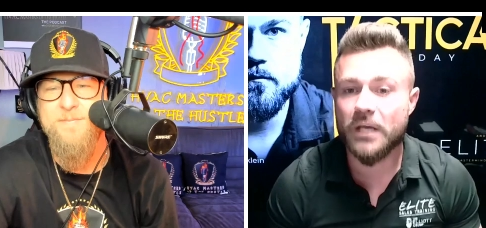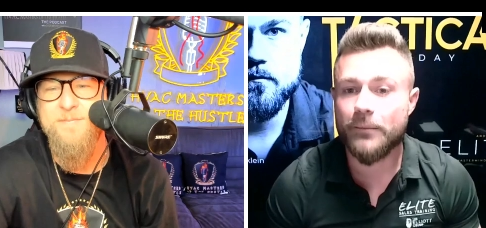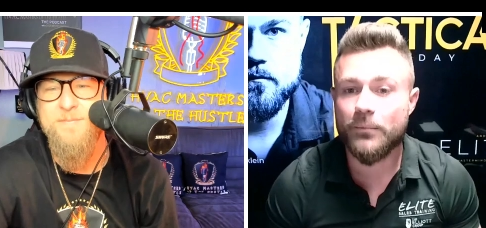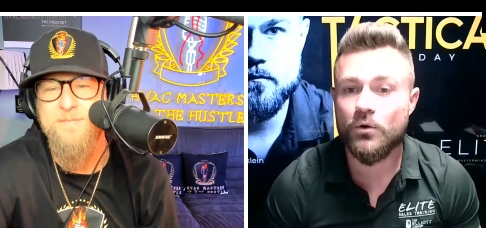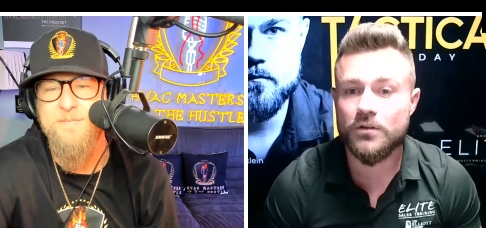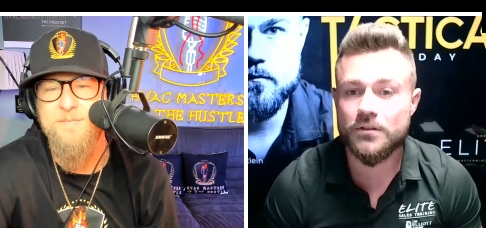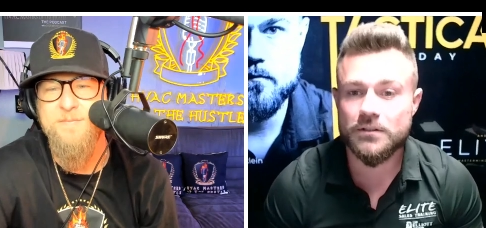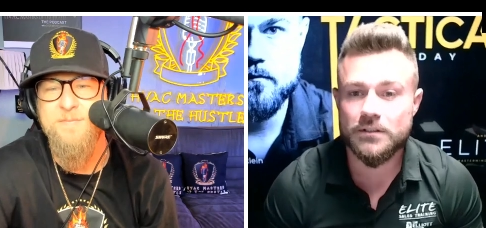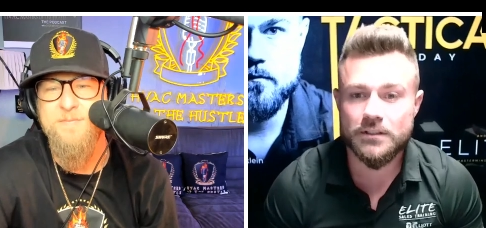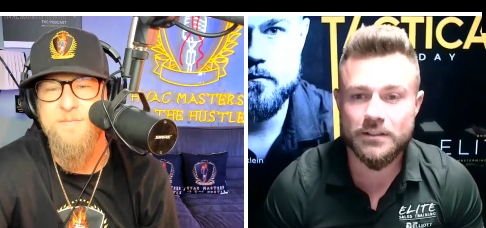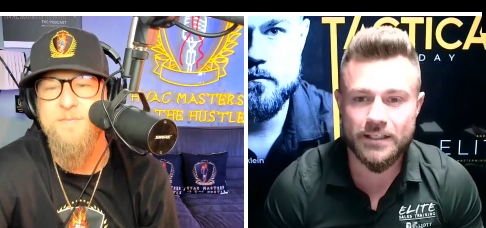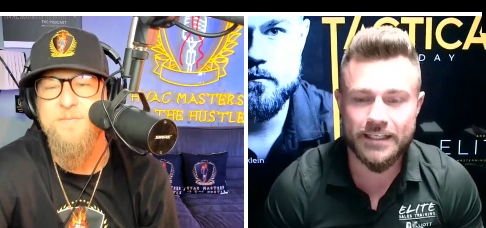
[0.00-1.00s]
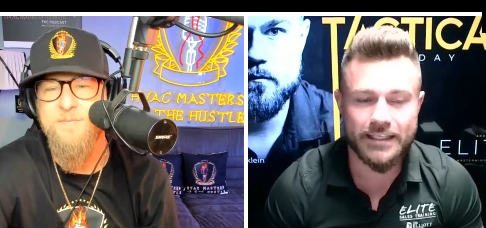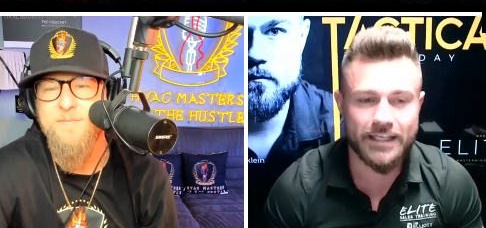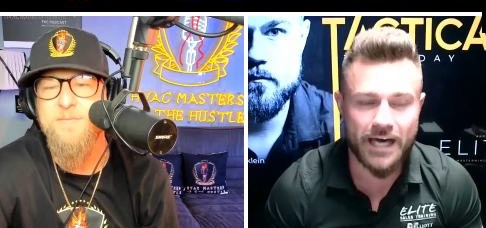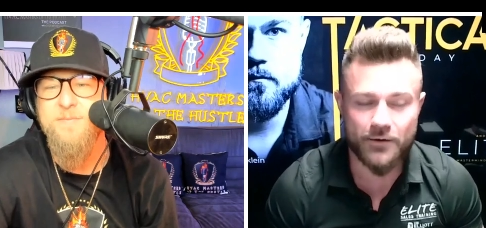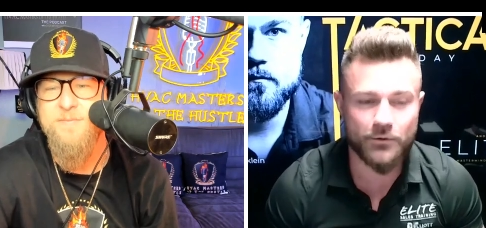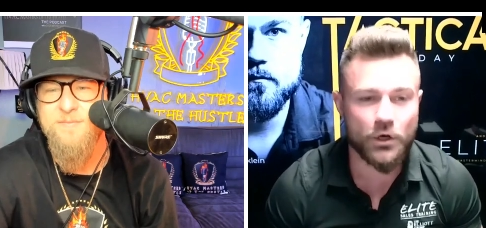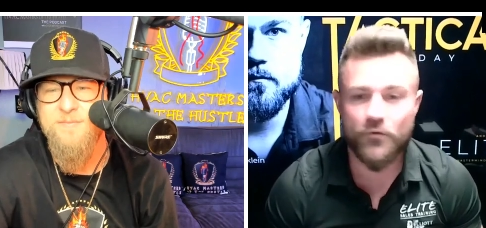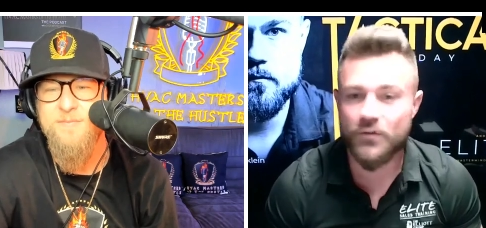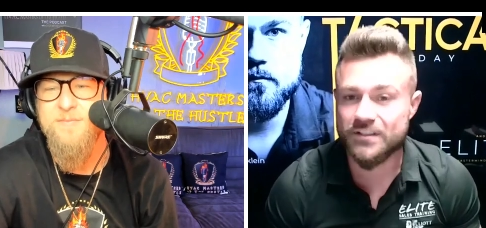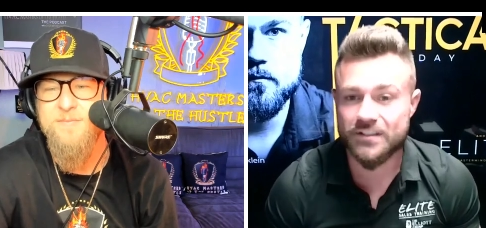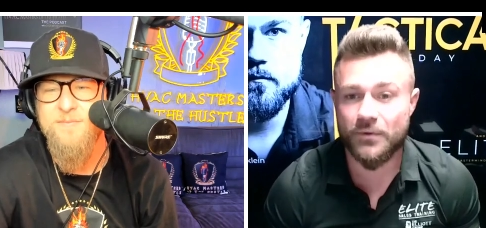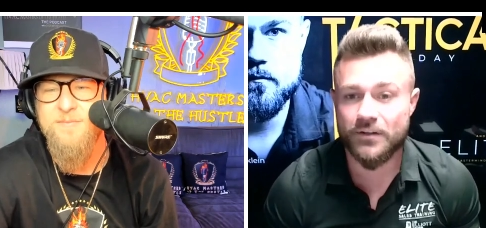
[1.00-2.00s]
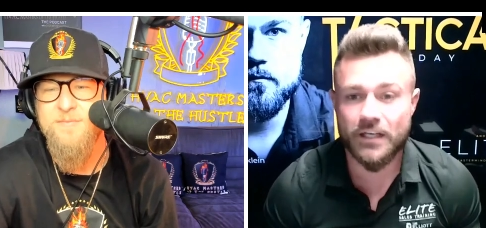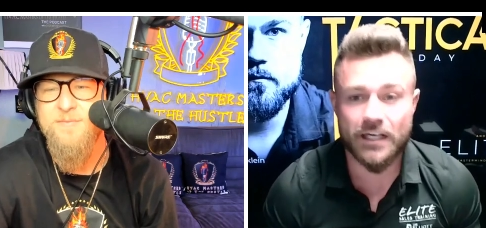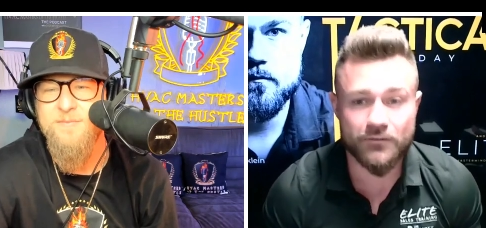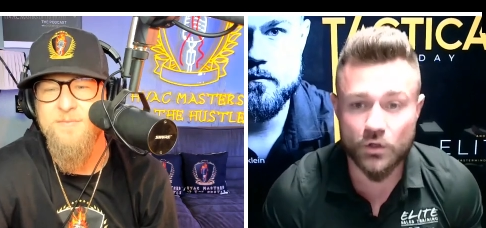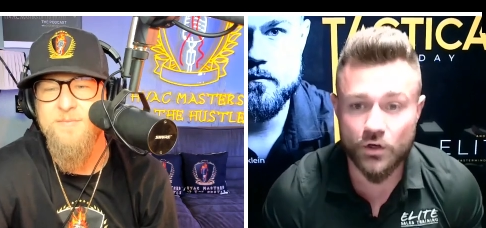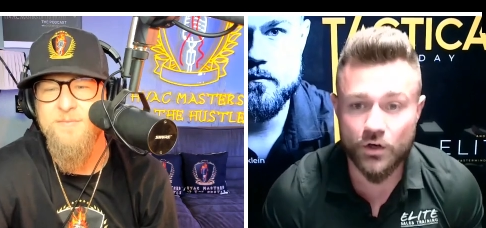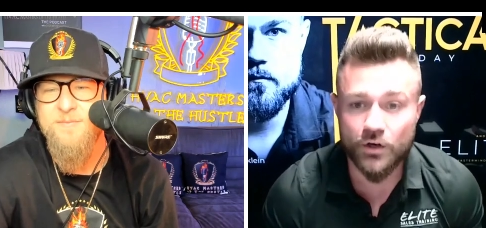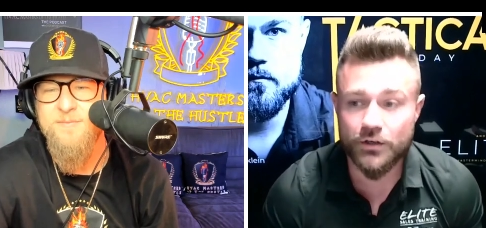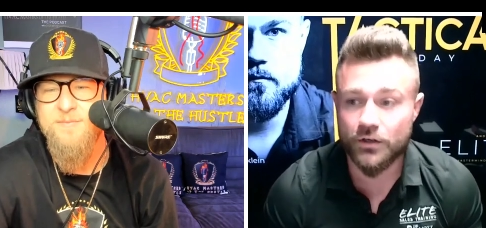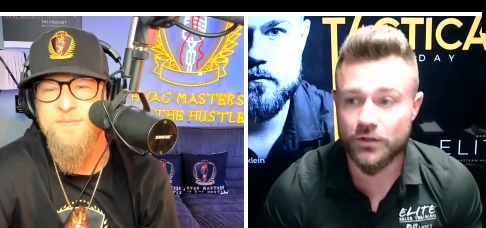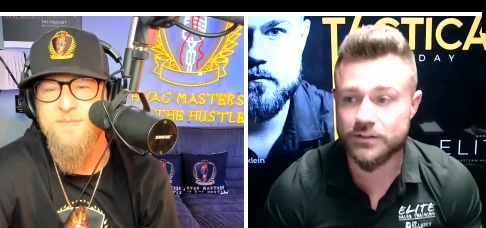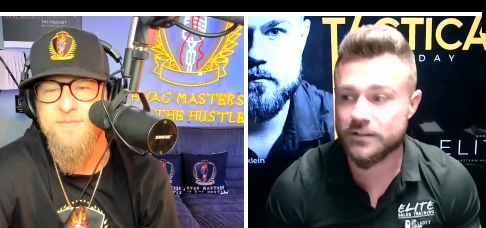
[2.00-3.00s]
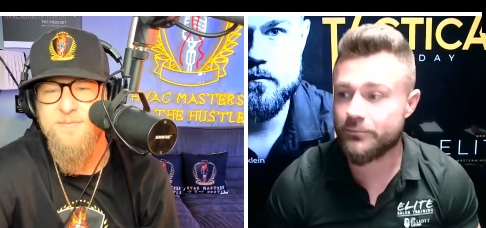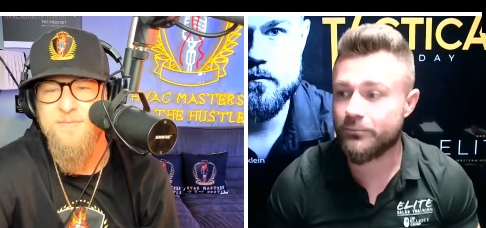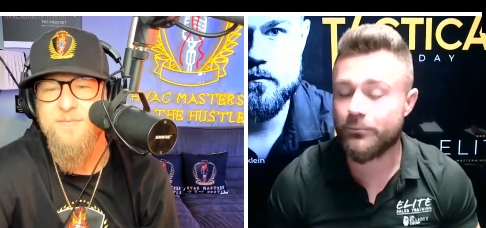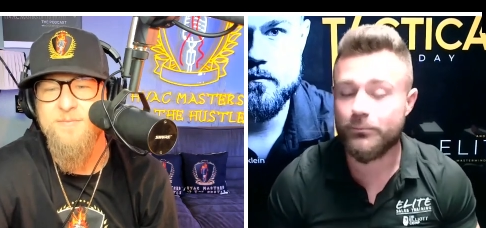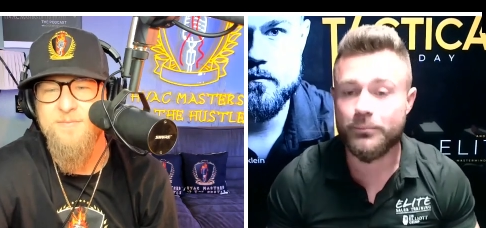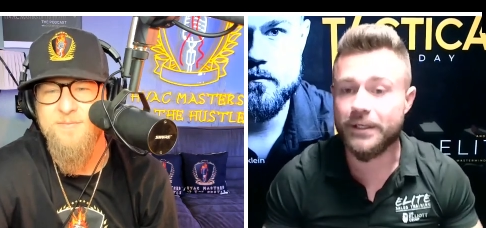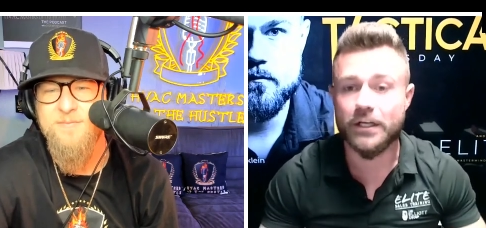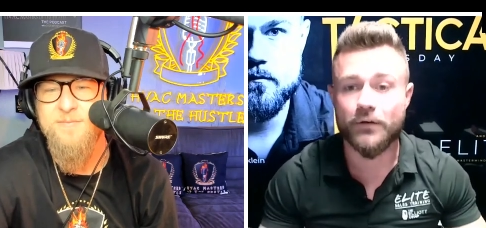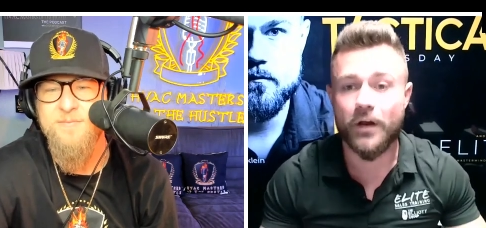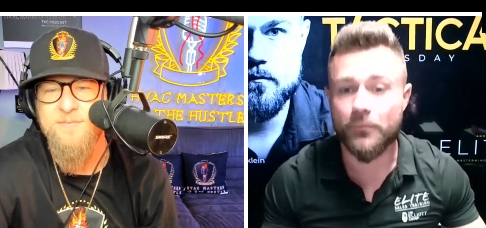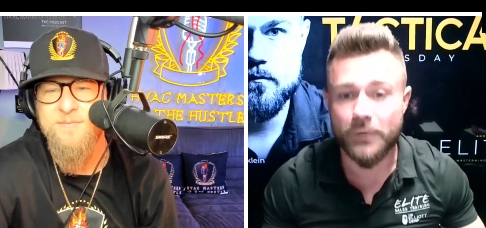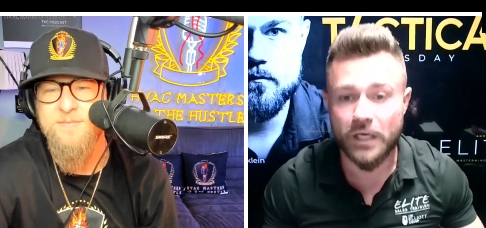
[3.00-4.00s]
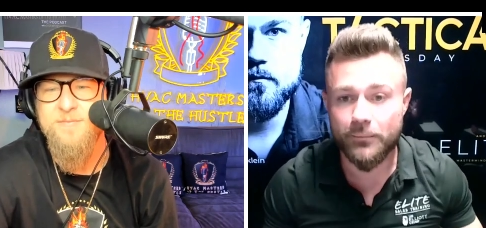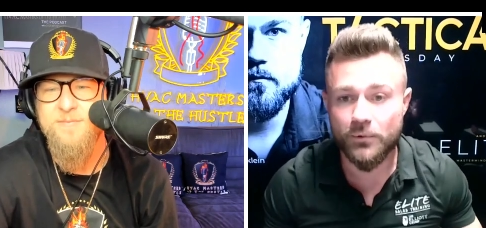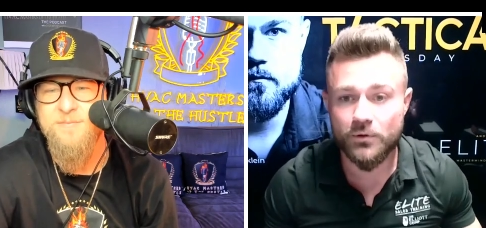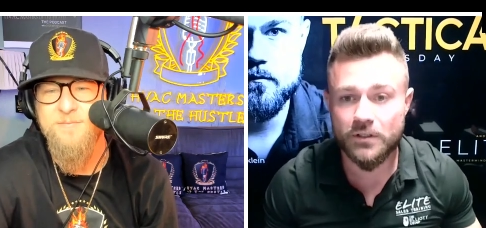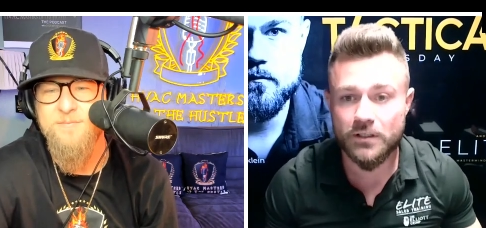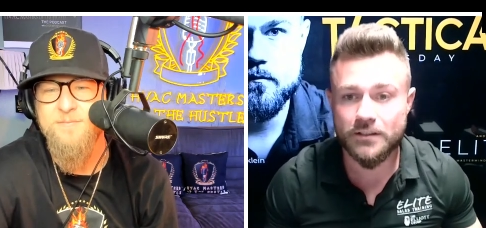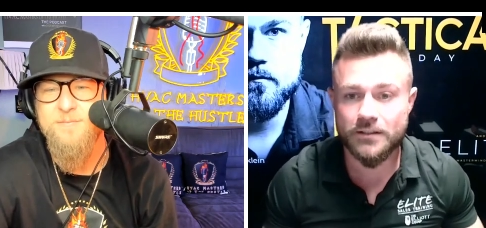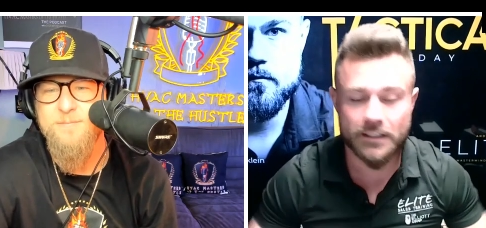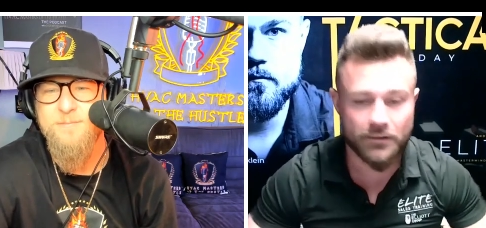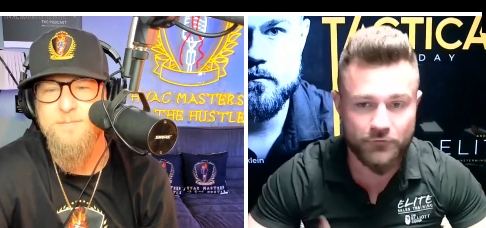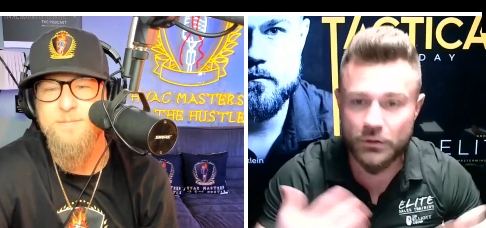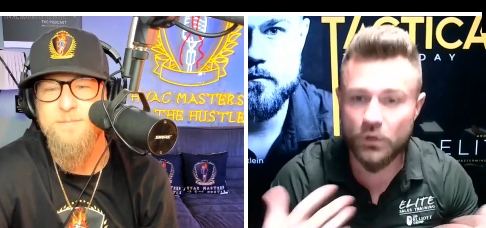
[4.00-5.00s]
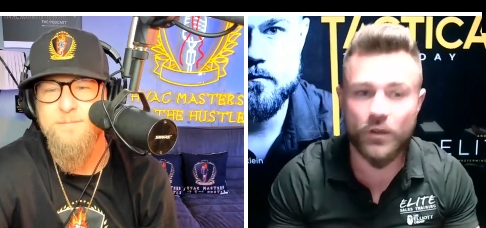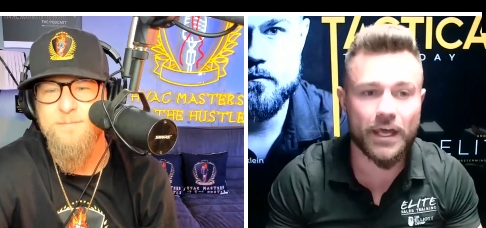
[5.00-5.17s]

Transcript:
Speaker 1: people and uh, I don't know if it's something that I've learned or just being around people. I can feel the